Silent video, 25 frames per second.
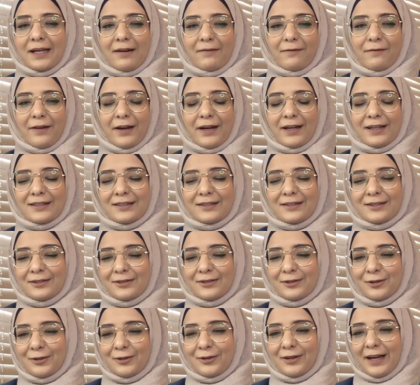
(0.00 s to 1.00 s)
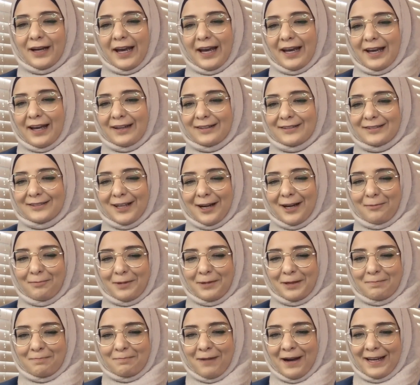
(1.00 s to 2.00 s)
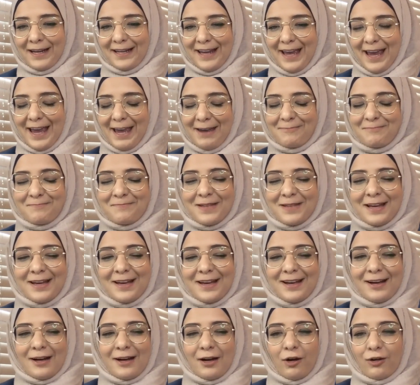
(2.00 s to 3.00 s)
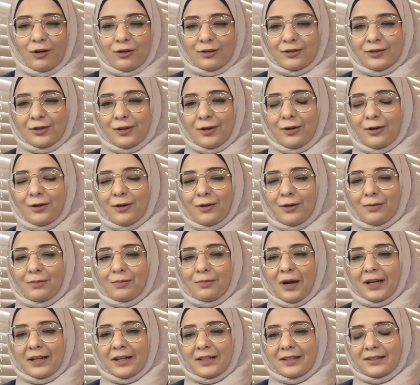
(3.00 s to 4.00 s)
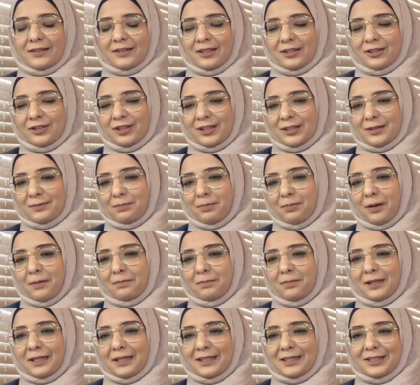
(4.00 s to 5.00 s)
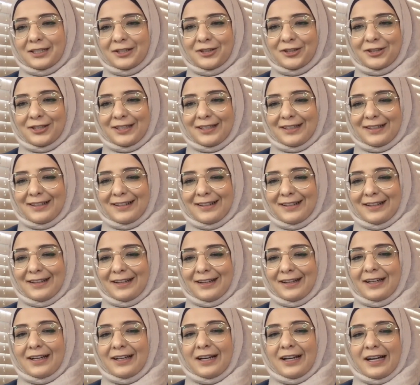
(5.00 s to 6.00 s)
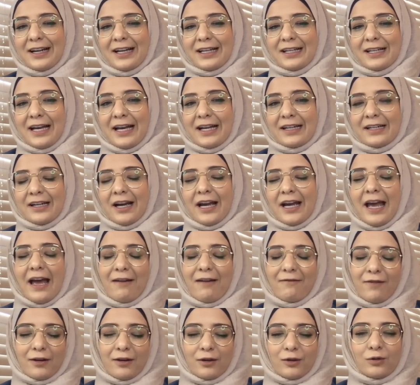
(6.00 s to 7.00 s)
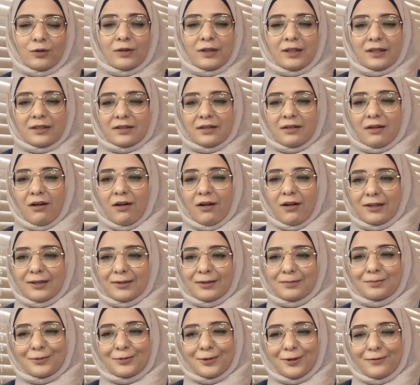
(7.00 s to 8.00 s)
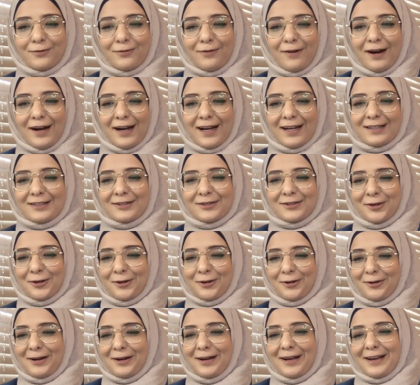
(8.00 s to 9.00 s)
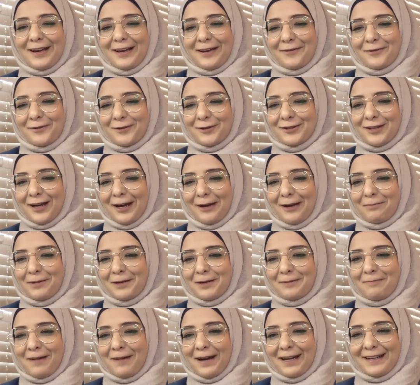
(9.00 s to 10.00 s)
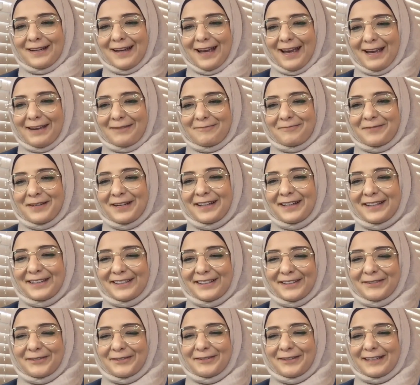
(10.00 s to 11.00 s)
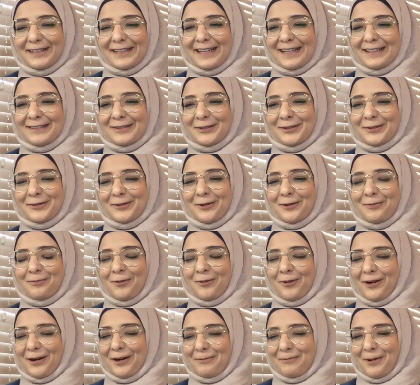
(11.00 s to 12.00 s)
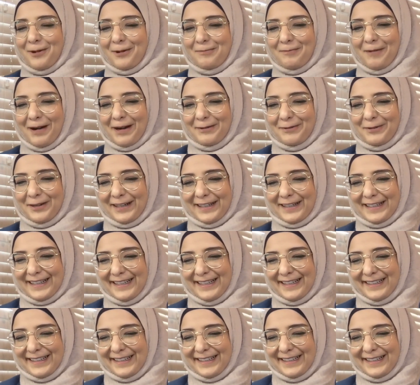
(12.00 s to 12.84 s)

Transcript: Affairs. You can type in my name. Also, my research is published, and I have a Google Scholar profile. So if you type in my name, you will get to know more about my work.